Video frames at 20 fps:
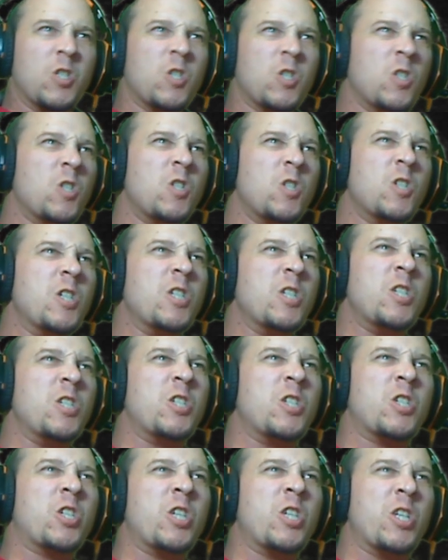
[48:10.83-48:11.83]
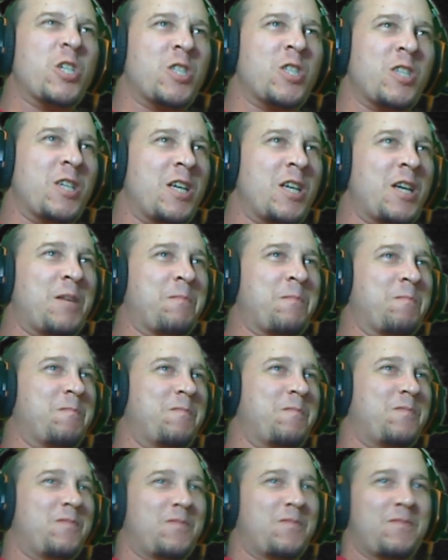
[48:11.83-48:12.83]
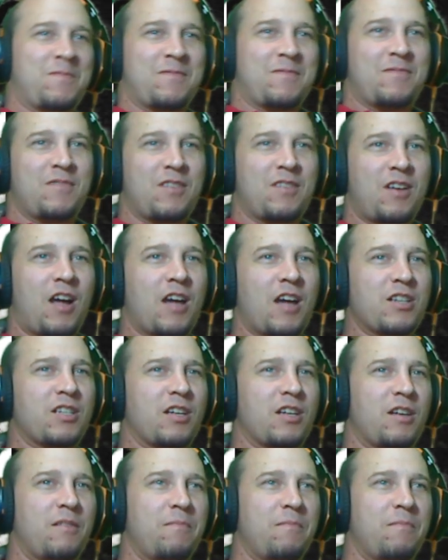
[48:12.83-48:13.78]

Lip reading: Oh, I need to change the name. Hi, Sid.